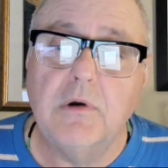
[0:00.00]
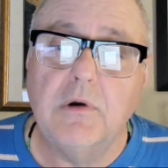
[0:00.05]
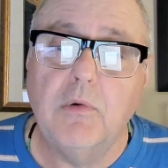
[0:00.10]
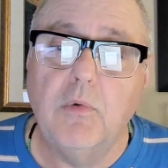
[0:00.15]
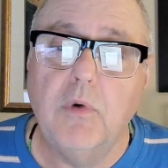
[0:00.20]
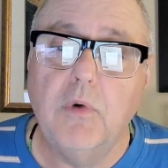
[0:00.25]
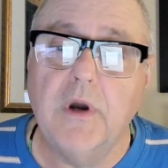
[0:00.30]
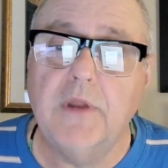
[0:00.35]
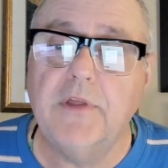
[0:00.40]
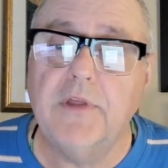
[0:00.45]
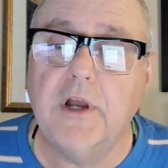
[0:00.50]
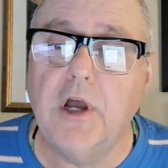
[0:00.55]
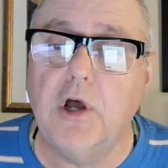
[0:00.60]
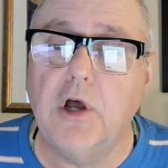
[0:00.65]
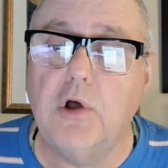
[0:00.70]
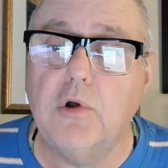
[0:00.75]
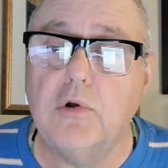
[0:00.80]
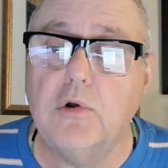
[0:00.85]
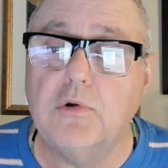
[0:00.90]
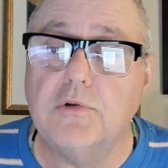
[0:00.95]
What are the
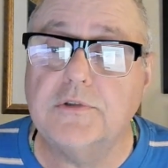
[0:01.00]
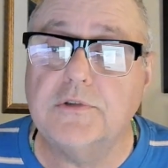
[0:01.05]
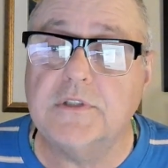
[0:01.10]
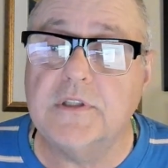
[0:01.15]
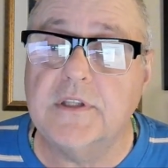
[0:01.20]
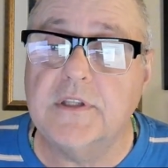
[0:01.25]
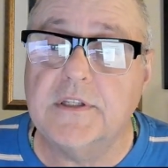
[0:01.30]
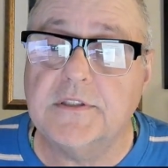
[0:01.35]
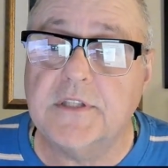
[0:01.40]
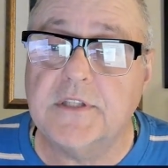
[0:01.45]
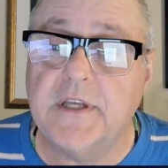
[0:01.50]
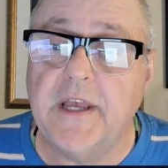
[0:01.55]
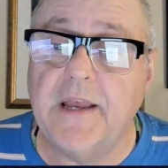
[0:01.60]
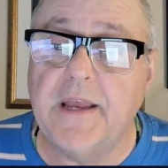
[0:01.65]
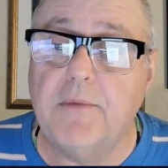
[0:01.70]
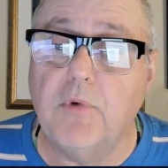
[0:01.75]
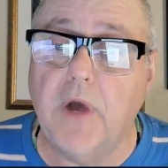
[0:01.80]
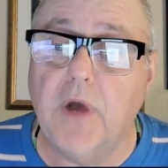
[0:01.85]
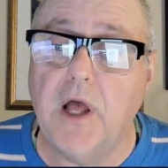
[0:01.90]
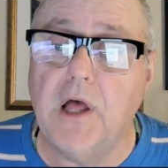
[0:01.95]
goals in this
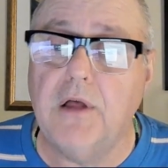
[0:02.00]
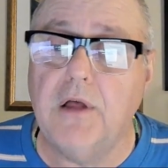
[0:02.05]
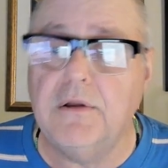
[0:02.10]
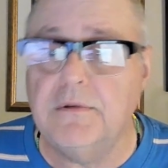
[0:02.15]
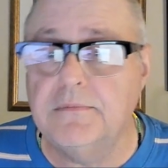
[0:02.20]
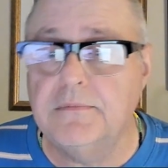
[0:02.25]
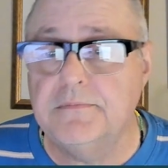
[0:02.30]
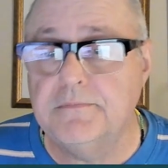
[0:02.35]
game? Well,